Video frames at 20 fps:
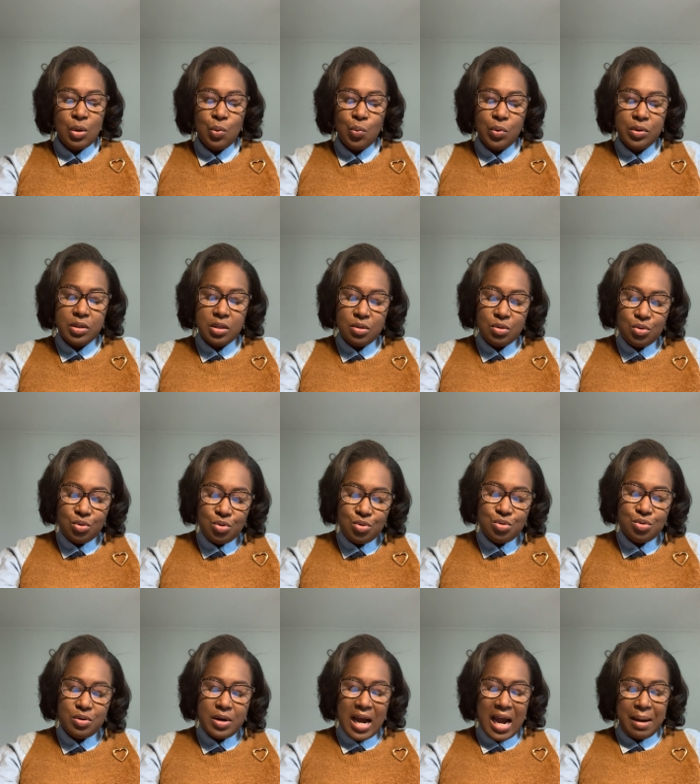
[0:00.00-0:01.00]
When the
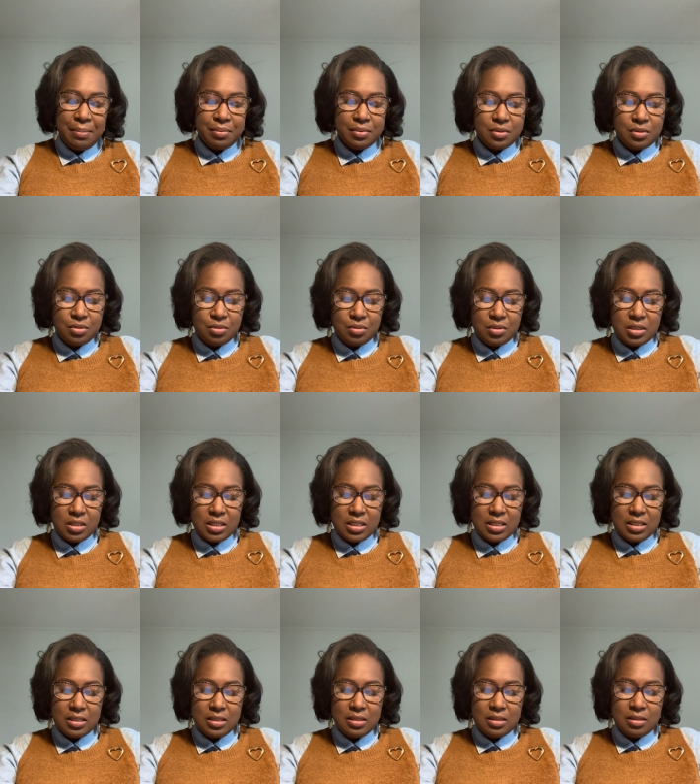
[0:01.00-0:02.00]
new
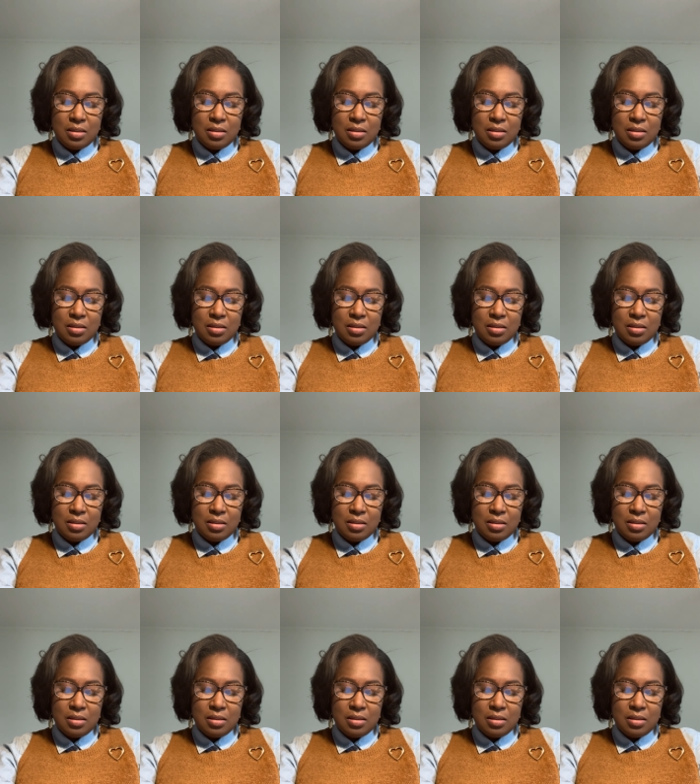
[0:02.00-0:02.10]
opportunities